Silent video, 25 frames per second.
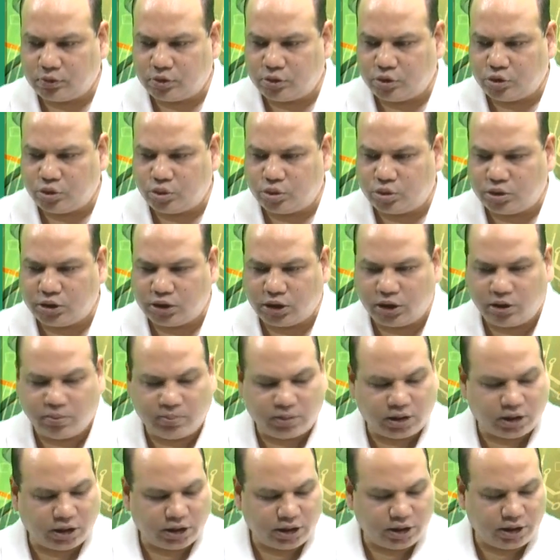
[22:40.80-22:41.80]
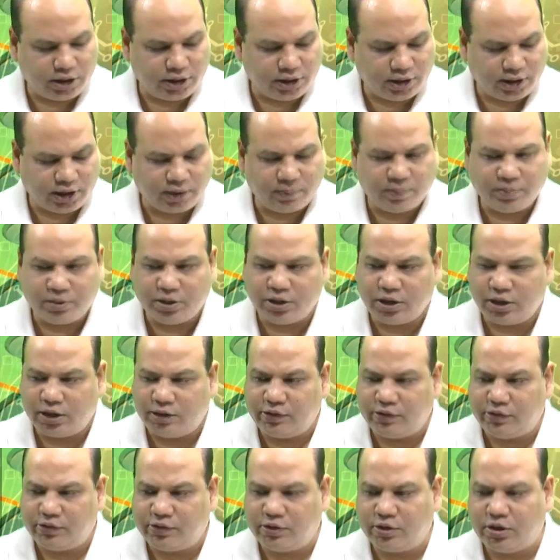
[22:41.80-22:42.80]
Total market
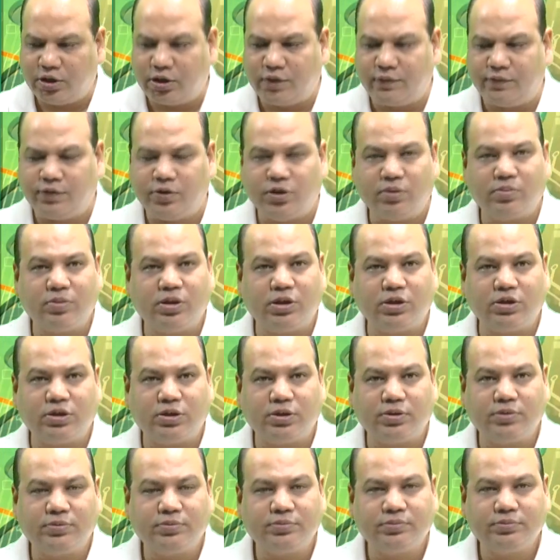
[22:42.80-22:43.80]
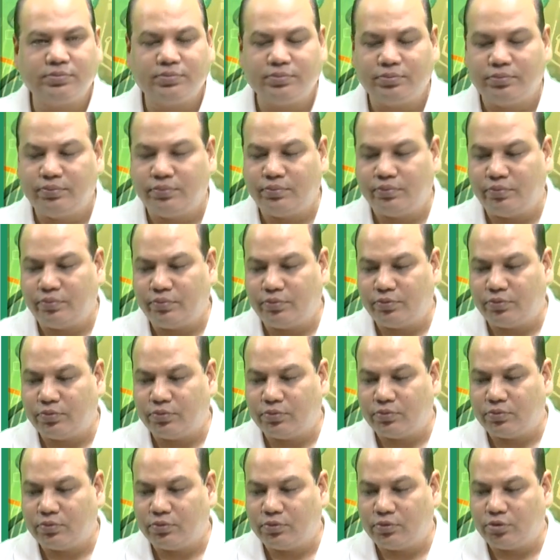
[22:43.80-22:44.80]
capitalization after merger,
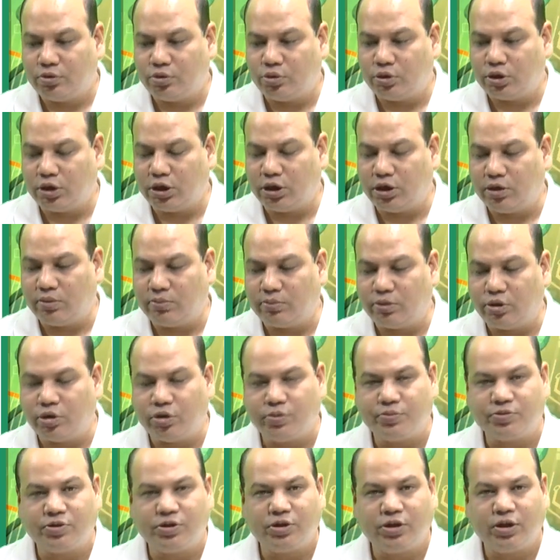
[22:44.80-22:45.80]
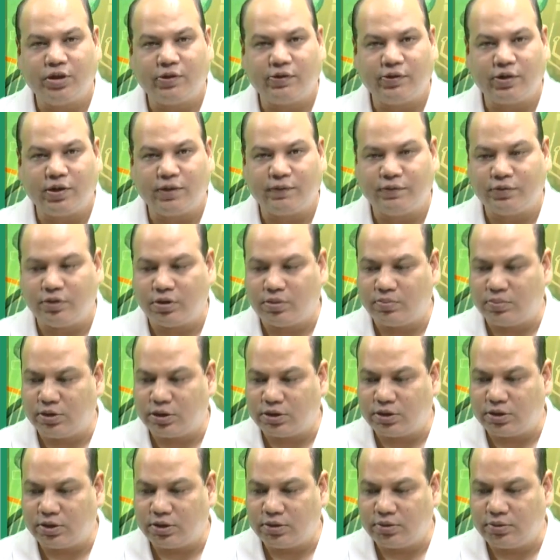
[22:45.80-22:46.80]
total number of shares after
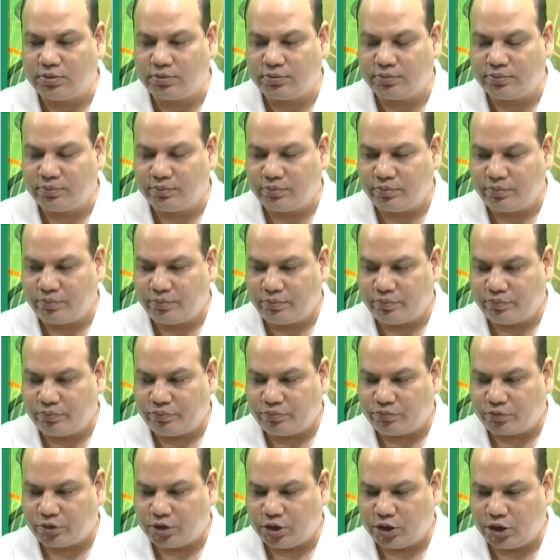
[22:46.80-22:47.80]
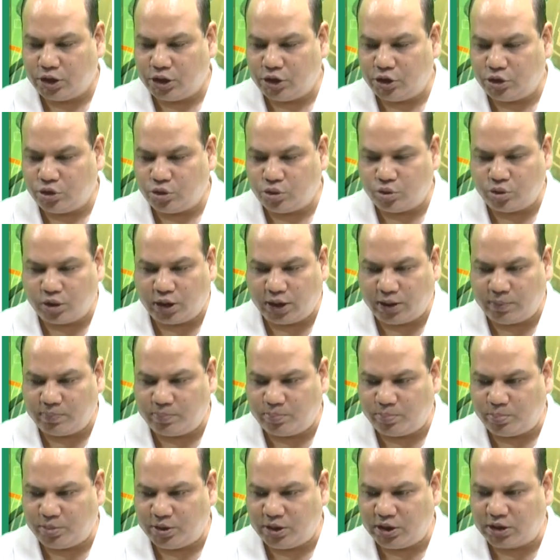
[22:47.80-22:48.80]
merger into
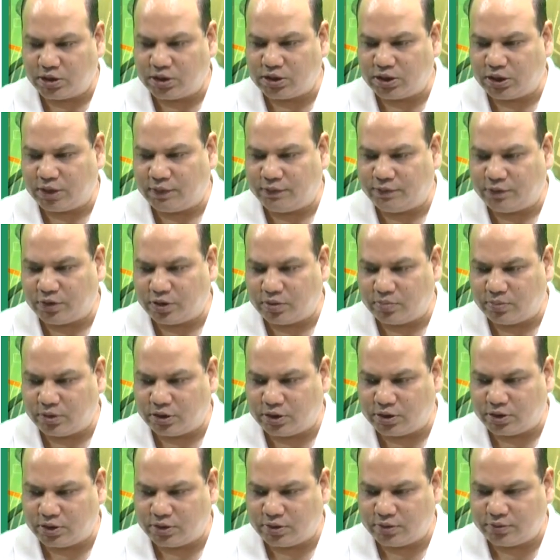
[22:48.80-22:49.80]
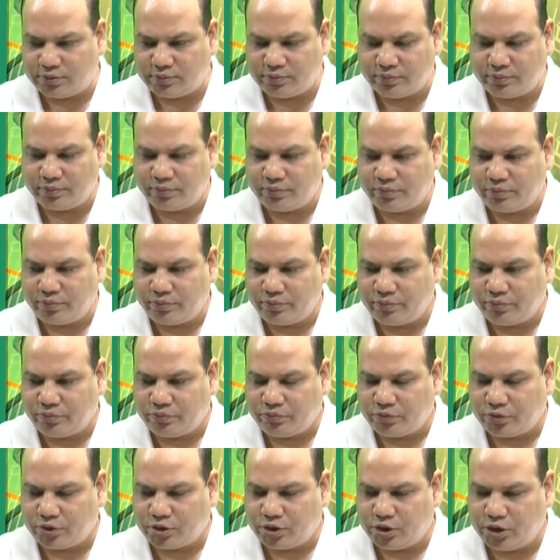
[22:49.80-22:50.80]
MPS after merger,
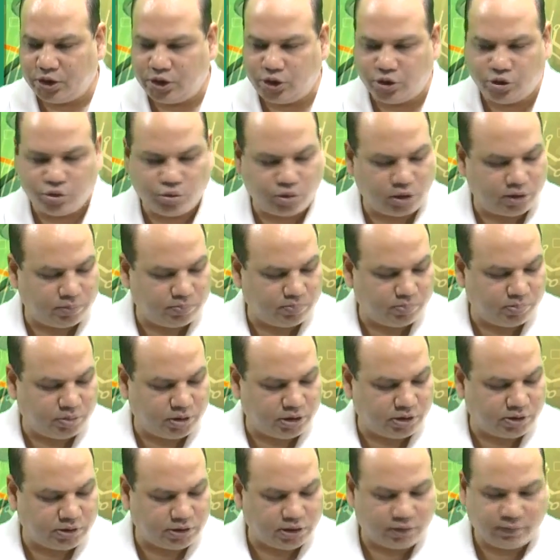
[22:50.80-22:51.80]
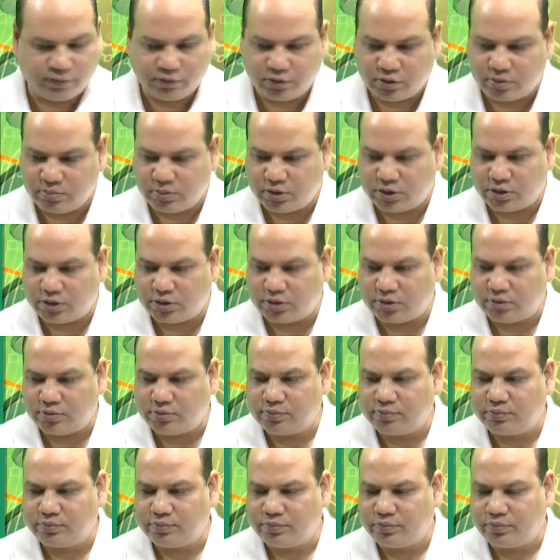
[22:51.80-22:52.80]
into MPS after merger,
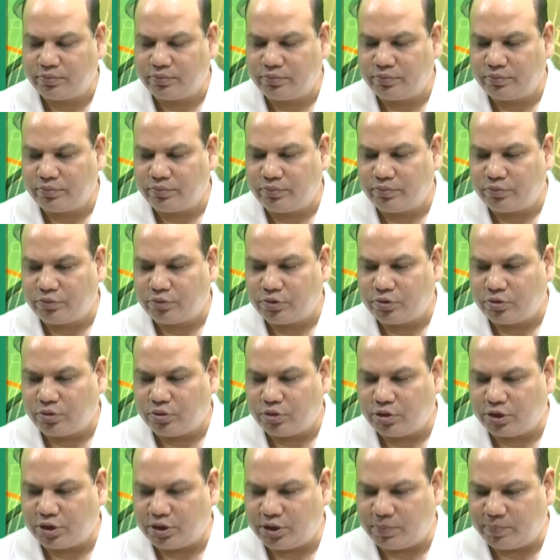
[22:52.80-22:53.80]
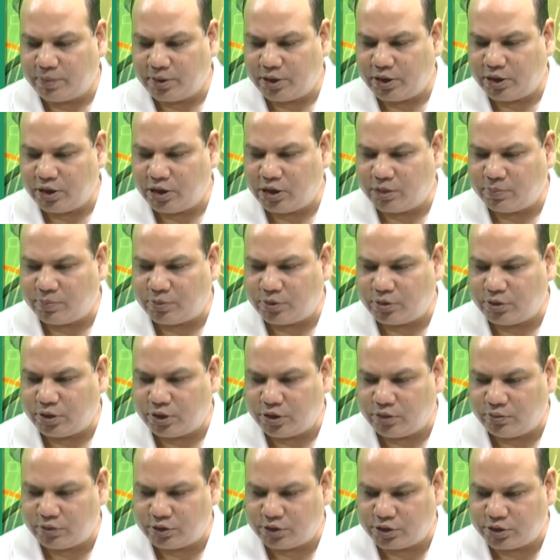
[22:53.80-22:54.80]
or depending upon the
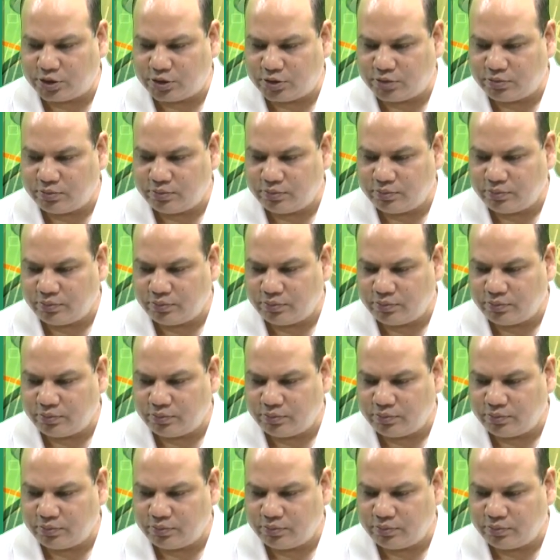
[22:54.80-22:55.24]
question,